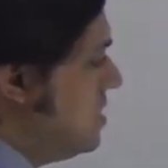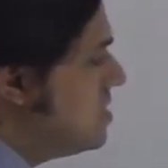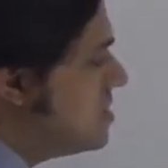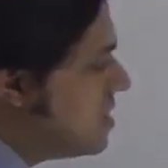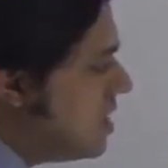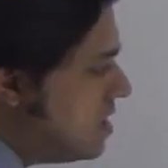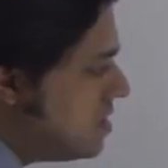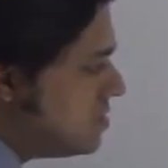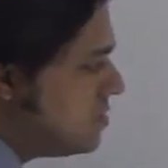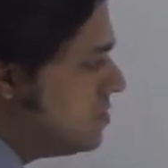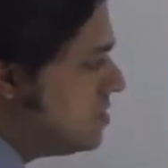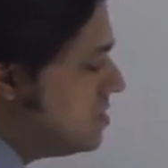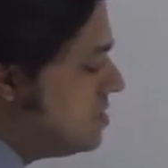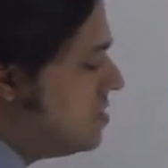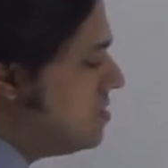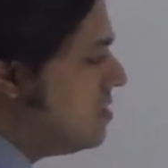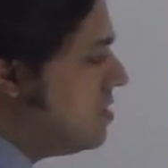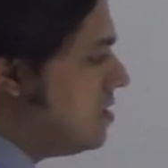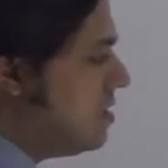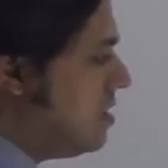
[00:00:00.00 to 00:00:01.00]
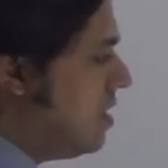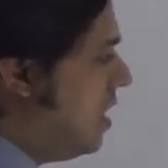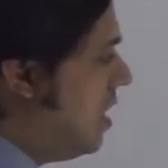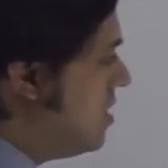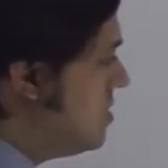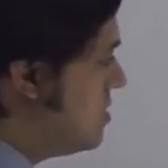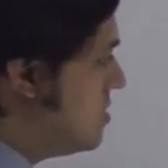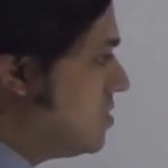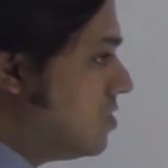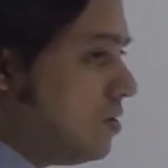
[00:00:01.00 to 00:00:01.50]
discussed with
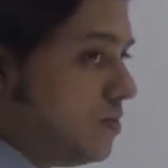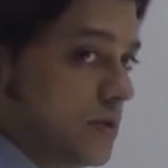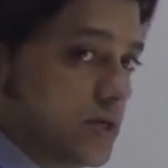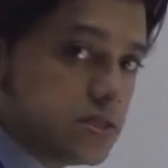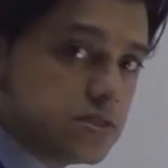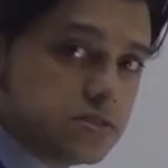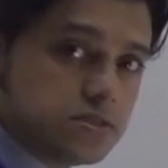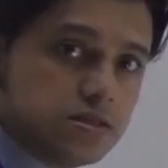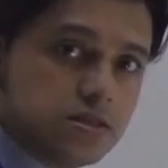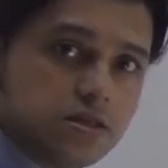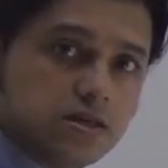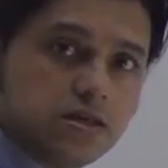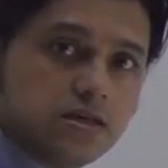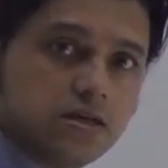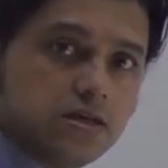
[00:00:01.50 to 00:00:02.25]
other topics.